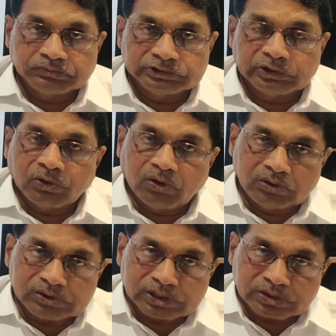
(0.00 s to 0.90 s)
In
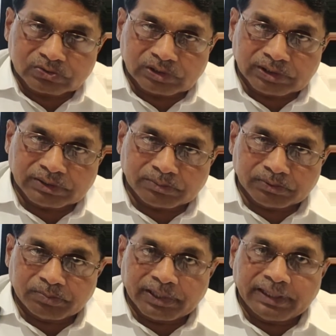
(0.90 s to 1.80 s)
all sexually
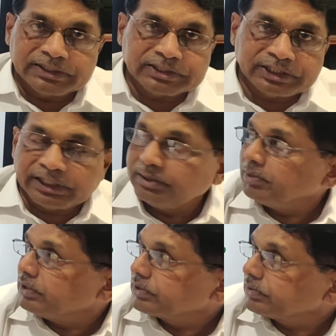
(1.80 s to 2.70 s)
plants and
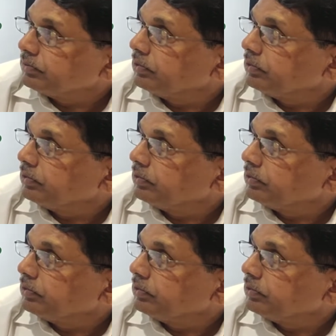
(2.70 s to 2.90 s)
animals.